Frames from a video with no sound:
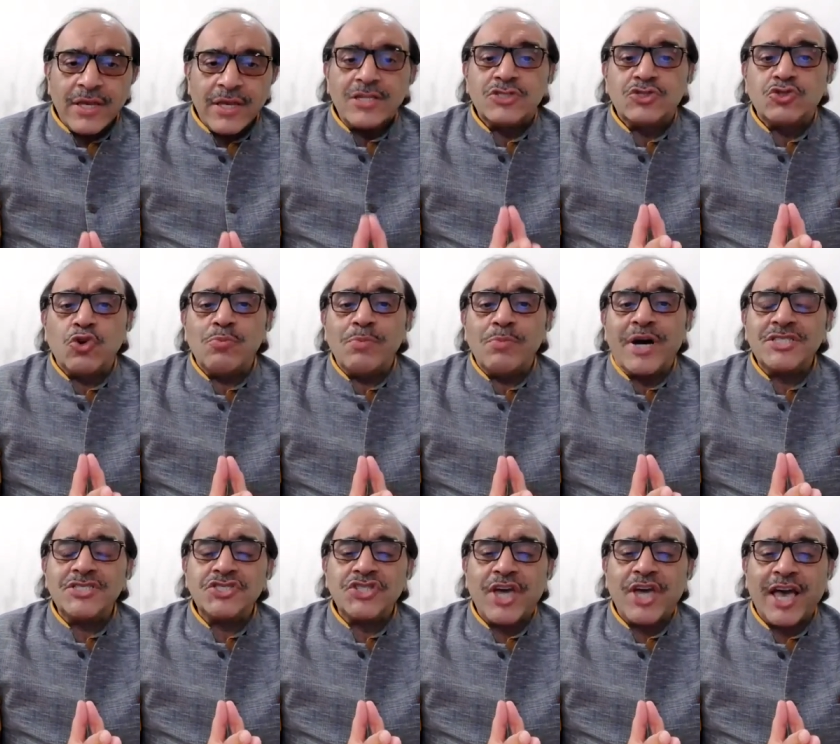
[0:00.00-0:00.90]
So
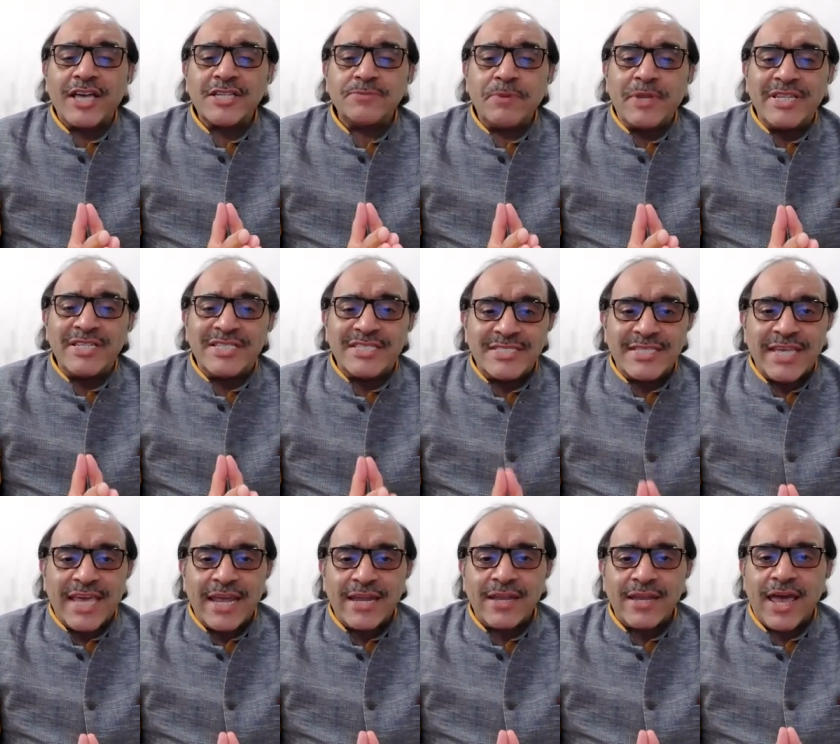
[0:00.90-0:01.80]
much has been
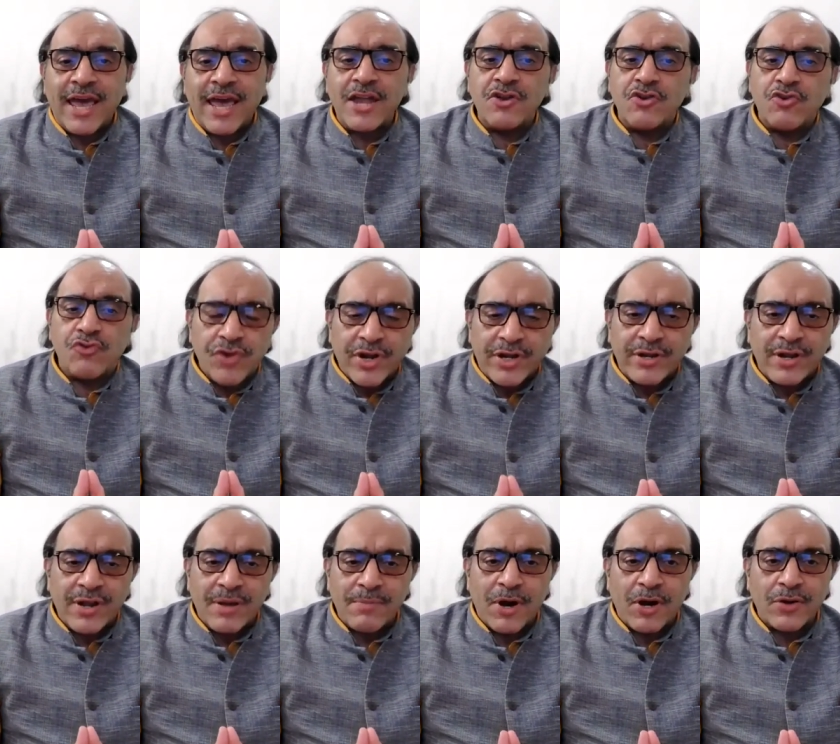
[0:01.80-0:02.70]
said and
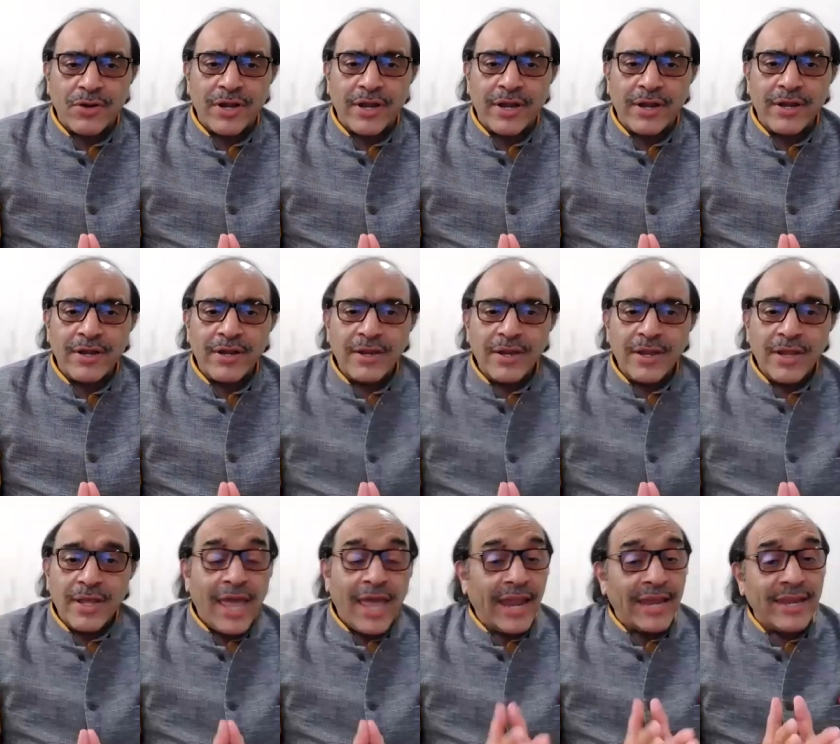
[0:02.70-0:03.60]
written about it,
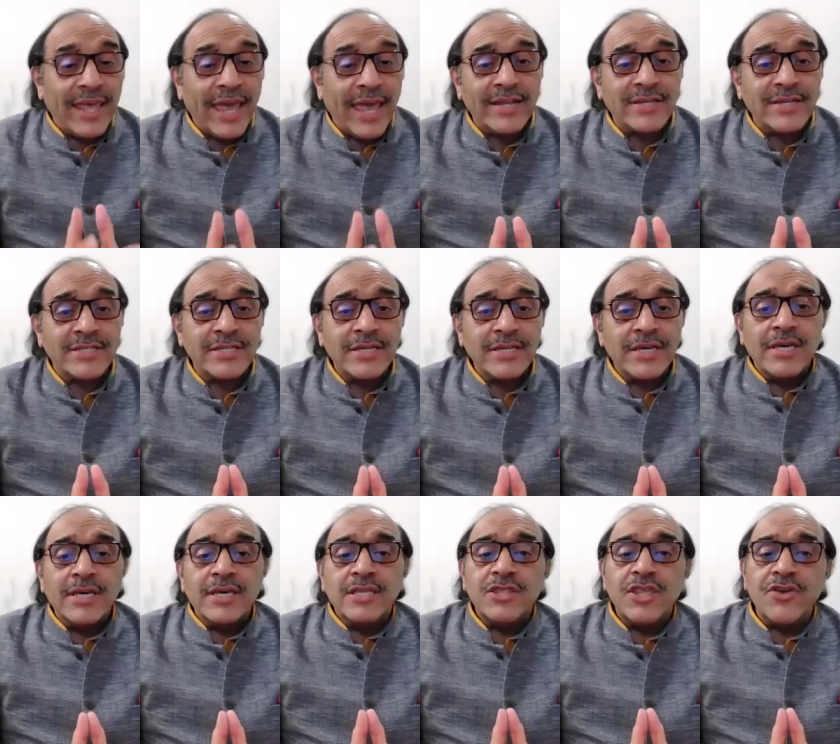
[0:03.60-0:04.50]
and yet
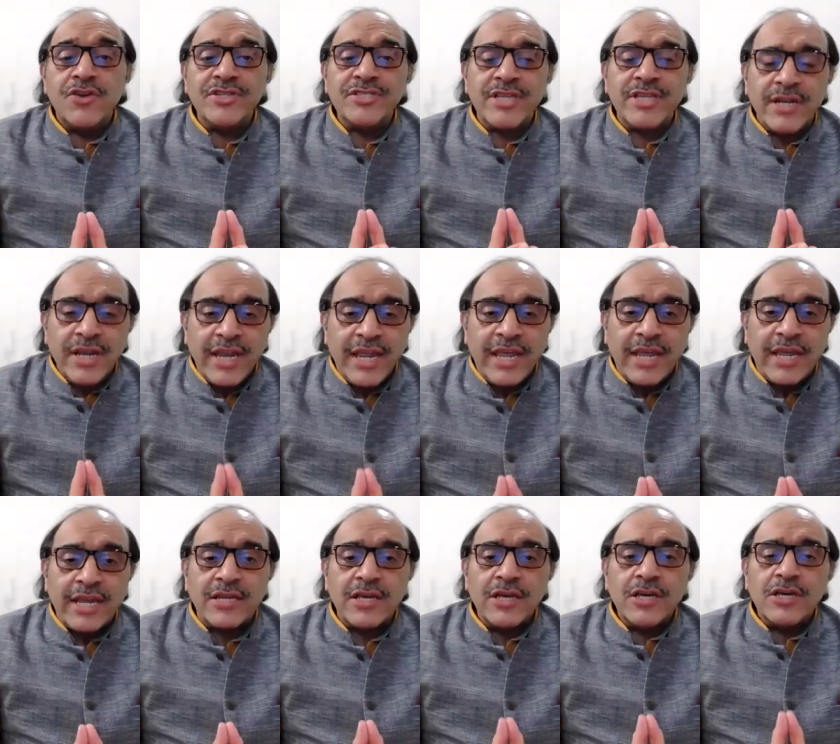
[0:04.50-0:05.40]
there is a
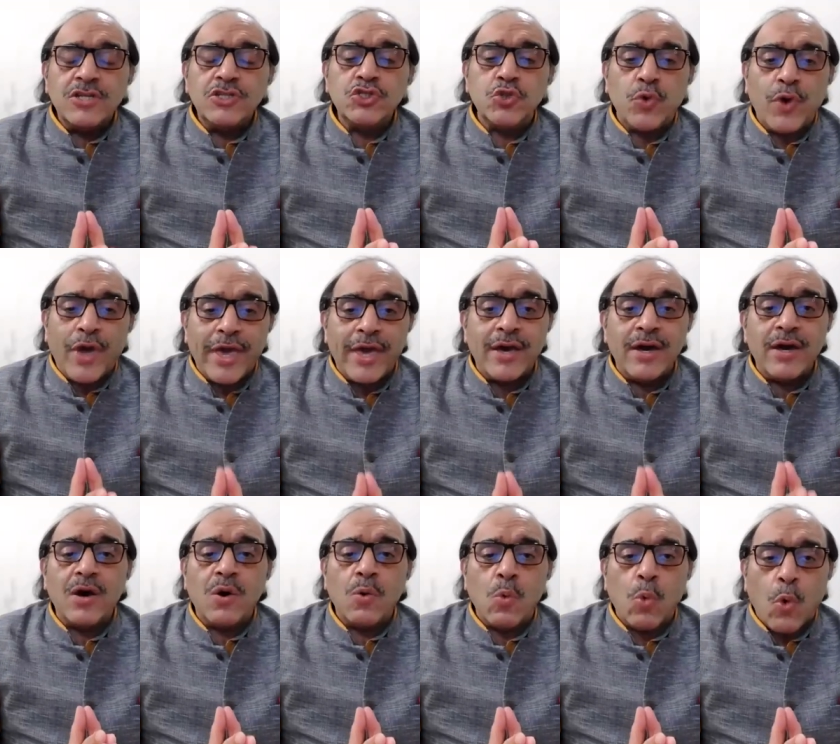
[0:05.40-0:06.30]
need to
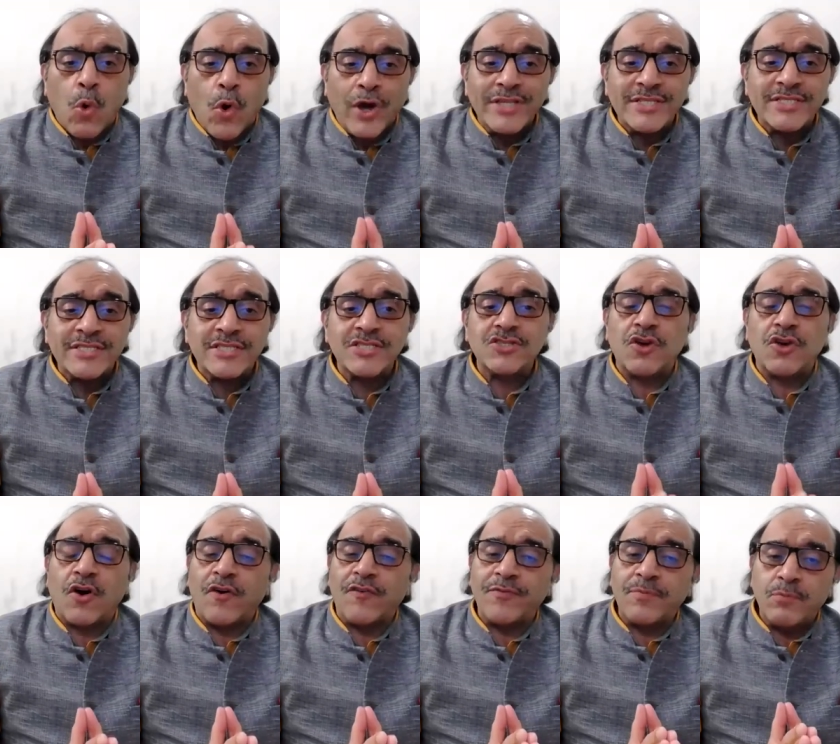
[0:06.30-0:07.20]
hear voices
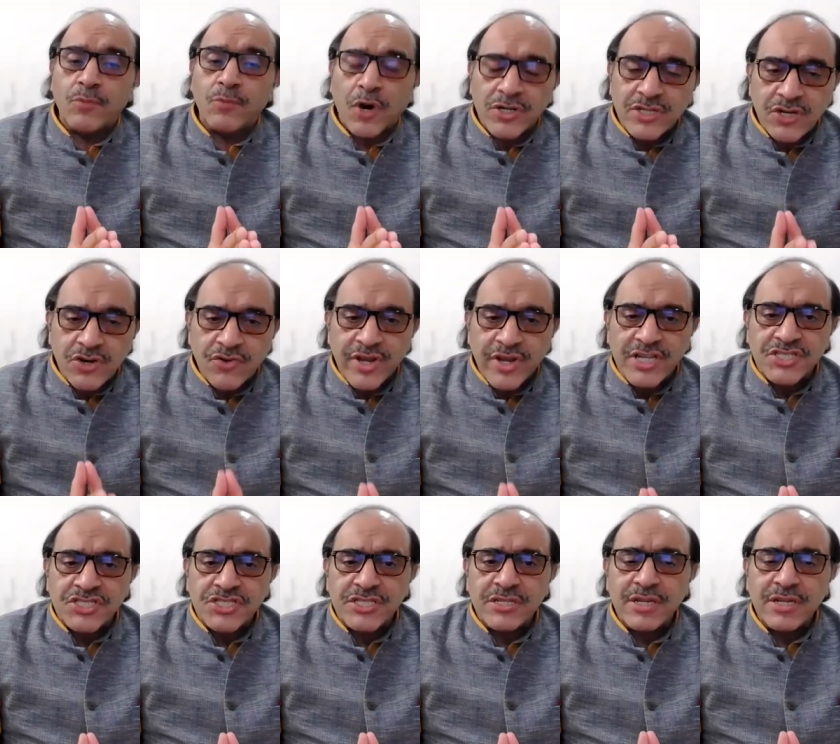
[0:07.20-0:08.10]
of
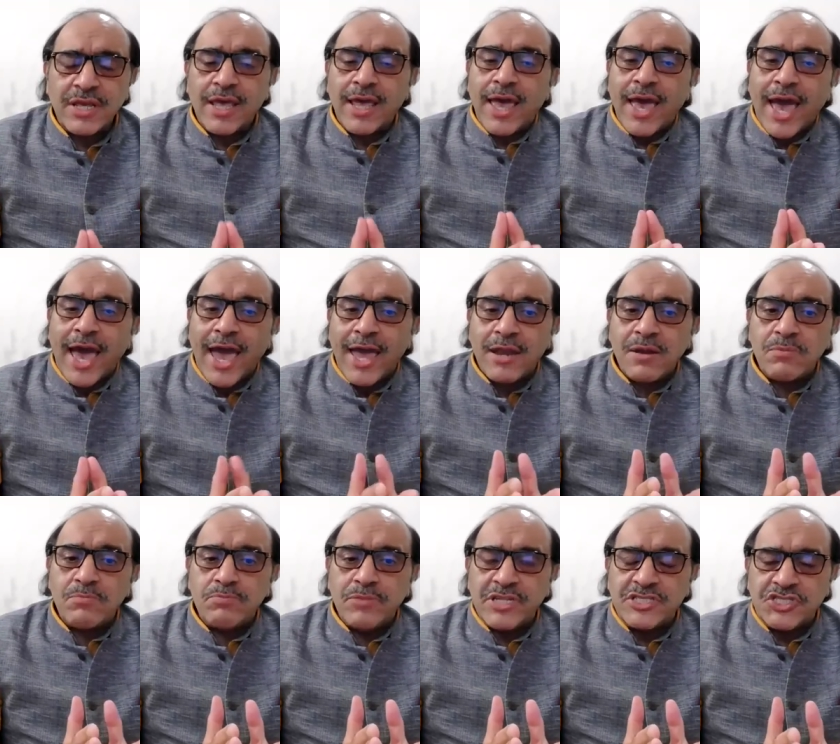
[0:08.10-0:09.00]
moderation
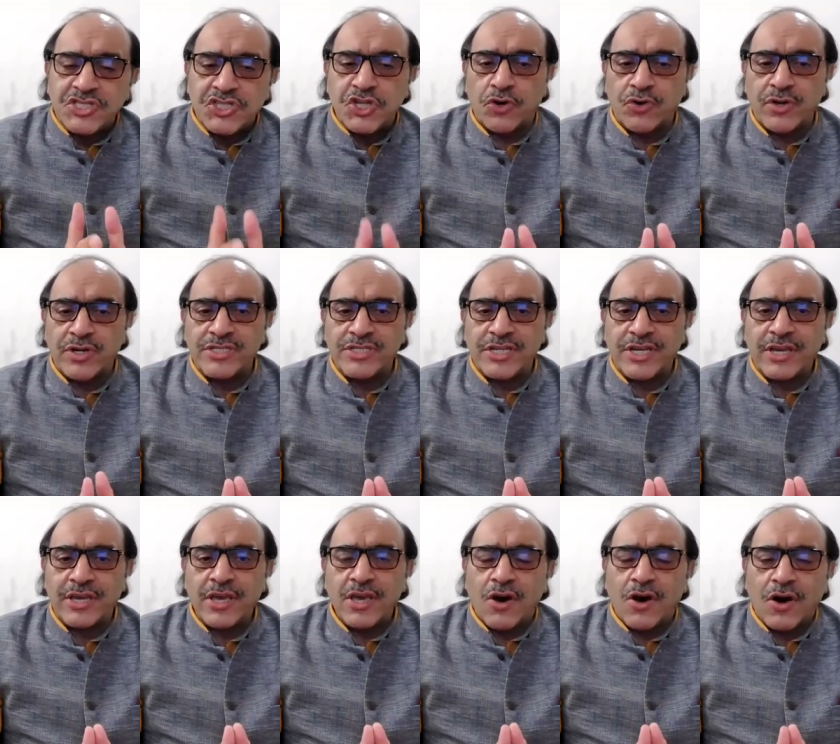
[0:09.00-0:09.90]
and
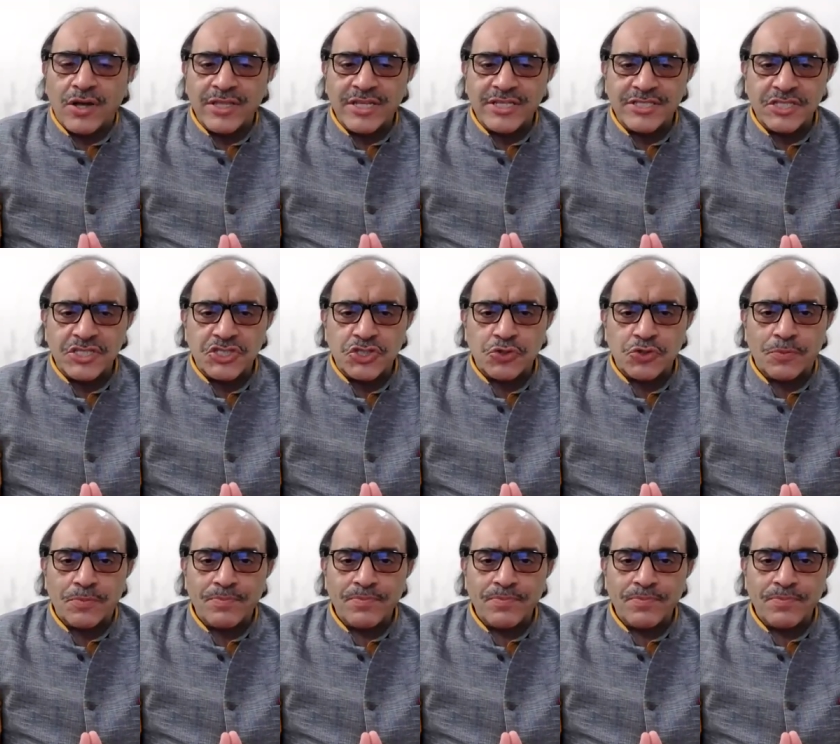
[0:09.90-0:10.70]
maturity on this issue.